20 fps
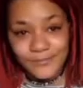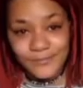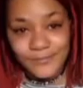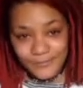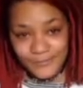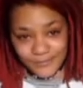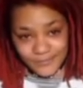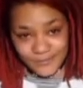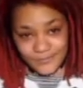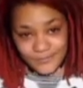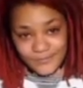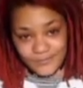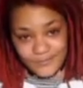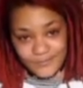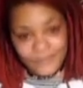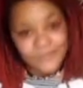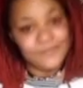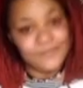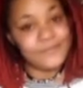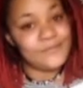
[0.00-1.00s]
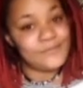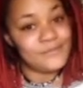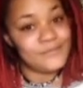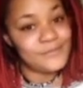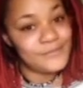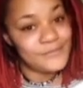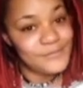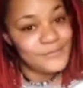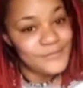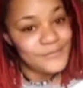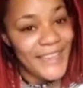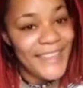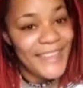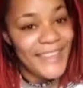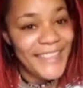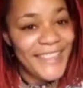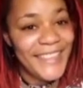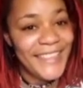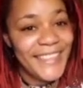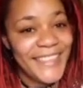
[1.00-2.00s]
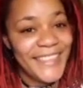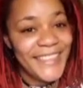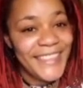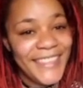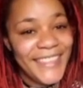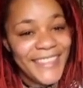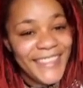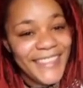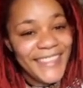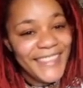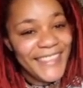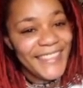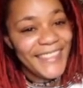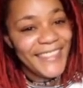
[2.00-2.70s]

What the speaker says: (not speaking)